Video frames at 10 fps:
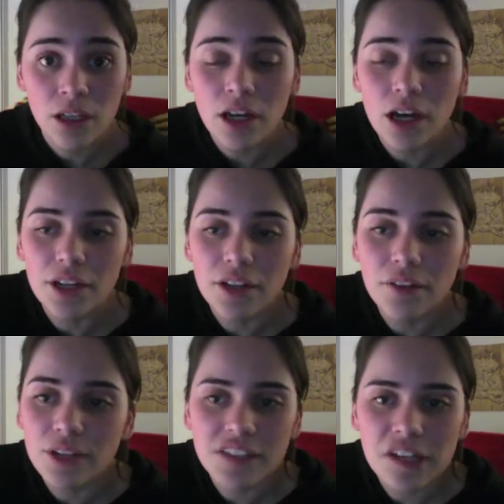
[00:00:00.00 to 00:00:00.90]
Another.
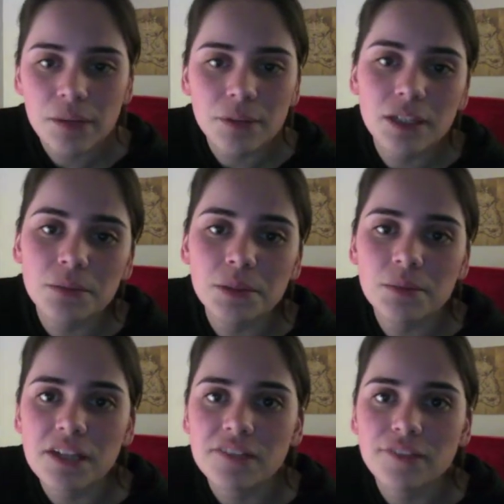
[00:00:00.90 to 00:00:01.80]
It's not gonna be a
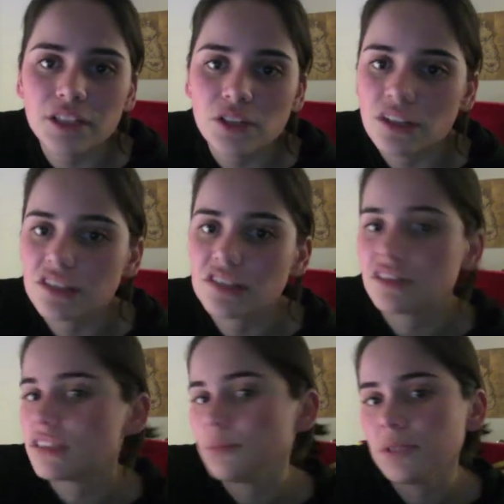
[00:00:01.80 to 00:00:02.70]
Mass Effect talks. It's just
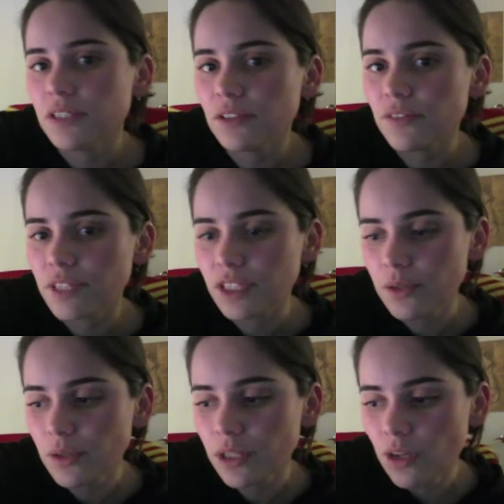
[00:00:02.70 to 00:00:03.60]
gonna be another video
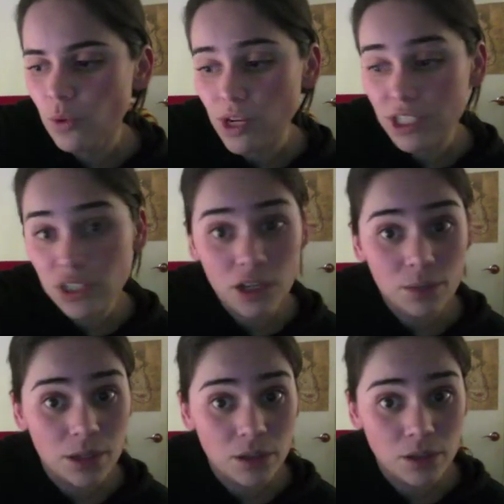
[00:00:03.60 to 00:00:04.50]
where I talk
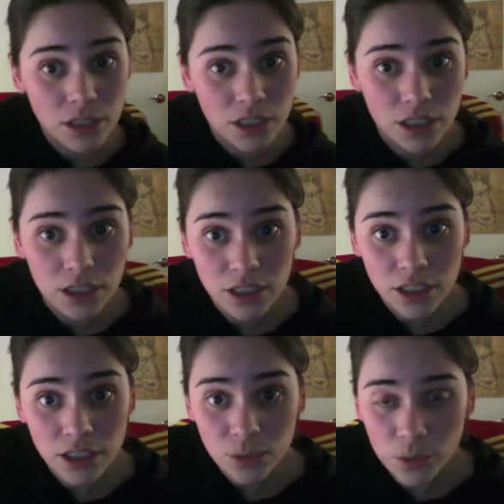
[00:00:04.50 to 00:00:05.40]
about uh,
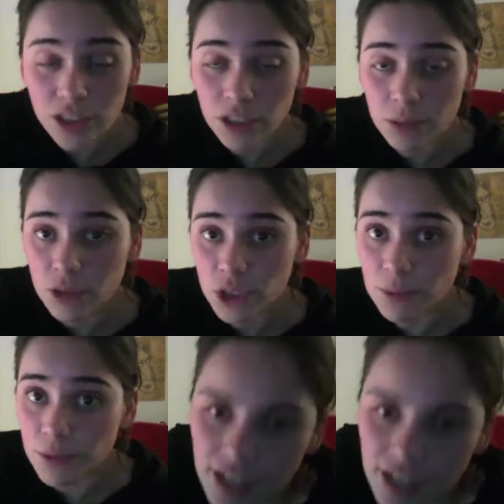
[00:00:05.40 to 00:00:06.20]
where I talk about Shepard.